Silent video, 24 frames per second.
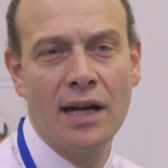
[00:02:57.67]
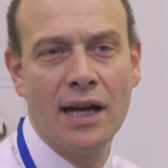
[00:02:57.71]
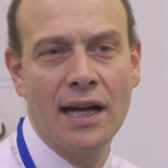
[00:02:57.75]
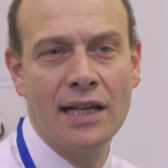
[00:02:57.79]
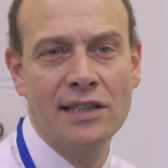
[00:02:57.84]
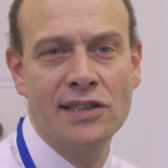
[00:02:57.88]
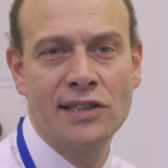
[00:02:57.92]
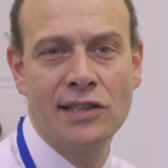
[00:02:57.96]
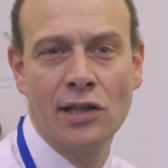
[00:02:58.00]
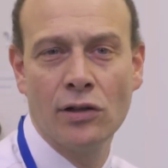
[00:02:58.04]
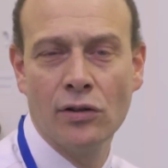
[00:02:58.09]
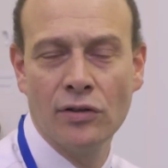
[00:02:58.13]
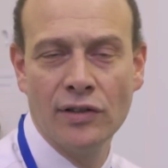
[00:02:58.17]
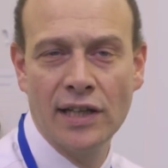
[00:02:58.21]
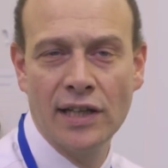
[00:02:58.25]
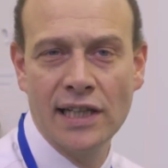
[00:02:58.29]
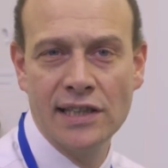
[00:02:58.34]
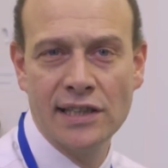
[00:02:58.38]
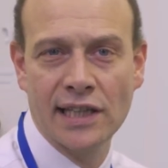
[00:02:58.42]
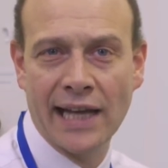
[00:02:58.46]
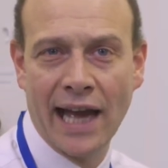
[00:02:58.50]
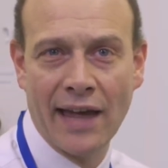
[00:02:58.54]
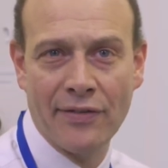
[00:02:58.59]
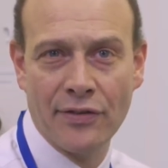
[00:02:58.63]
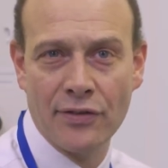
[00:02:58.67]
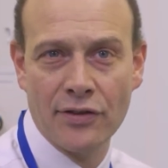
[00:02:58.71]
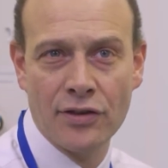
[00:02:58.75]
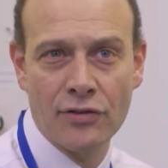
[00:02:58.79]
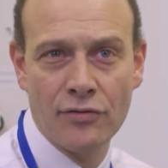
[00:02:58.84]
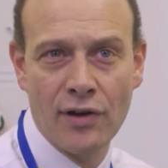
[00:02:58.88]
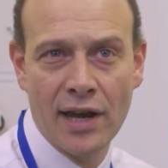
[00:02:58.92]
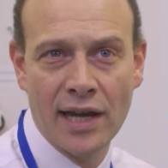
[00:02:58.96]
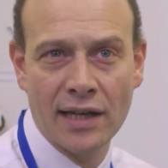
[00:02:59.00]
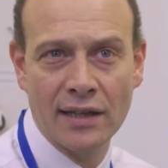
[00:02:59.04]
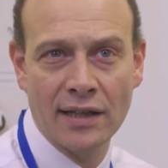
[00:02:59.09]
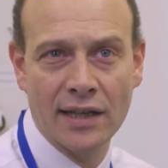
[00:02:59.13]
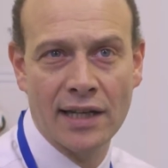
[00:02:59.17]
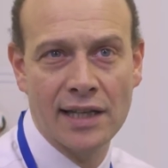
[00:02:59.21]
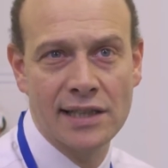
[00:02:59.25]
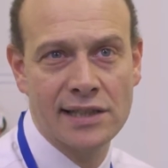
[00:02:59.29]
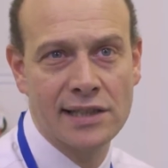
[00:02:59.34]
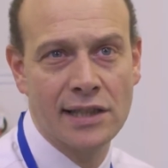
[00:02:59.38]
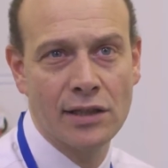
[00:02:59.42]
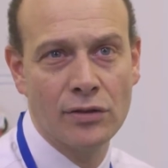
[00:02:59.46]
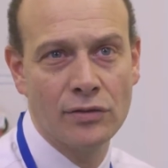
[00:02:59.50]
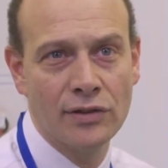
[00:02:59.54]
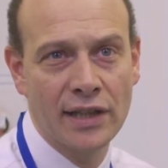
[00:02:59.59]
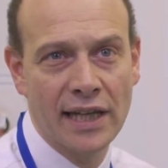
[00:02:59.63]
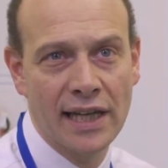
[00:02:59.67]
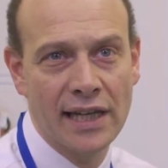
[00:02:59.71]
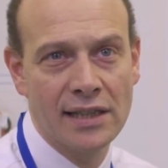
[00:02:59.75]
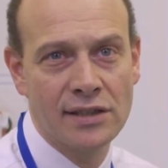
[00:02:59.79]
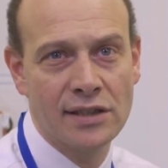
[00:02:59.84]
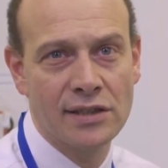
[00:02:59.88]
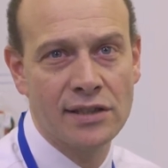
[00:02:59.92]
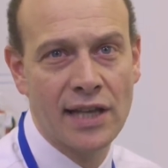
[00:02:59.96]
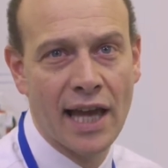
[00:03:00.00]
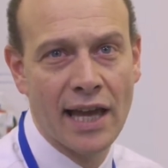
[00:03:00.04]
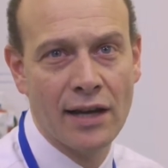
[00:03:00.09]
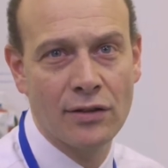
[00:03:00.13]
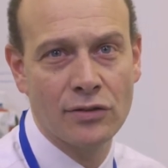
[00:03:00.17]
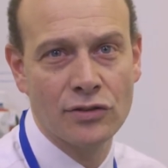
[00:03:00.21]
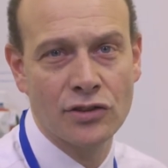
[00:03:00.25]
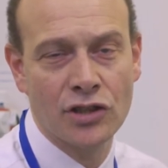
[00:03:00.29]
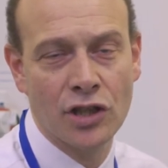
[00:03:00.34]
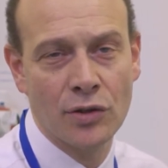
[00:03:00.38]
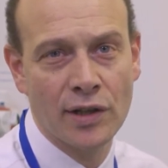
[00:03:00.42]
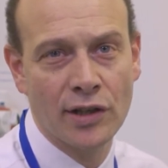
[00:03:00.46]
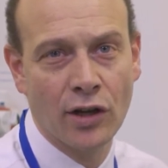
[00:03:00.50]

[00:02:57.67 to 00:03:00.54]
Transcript: It still needs a catheter in, and it still needs a day or 2 in